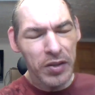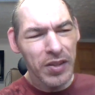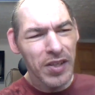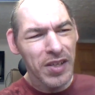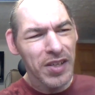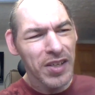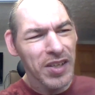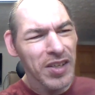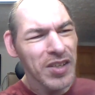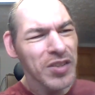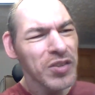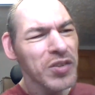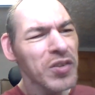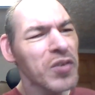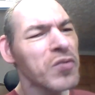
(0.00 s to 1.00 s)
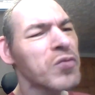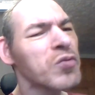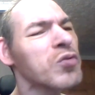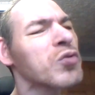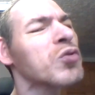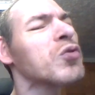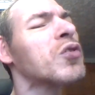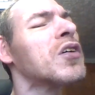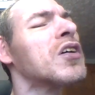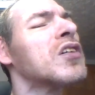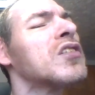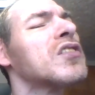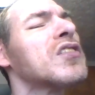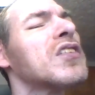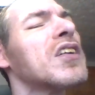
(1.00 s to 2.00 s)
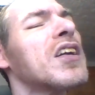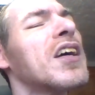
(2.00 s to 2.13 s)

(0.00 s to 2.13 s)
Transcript: the YouTube shorts.